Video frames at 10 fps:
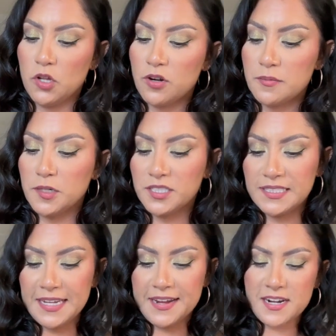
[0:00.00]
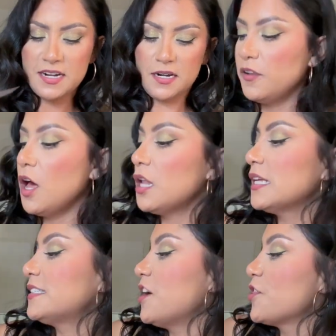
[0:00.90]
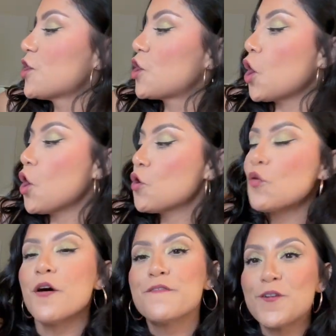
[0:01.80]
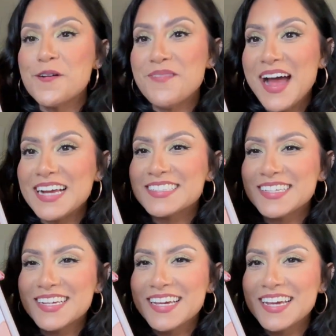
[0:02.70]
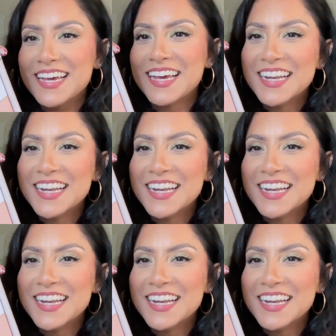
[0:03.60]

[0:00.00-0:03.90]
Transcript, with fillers: Laura Mercier. Flawless on the go for Magdalene.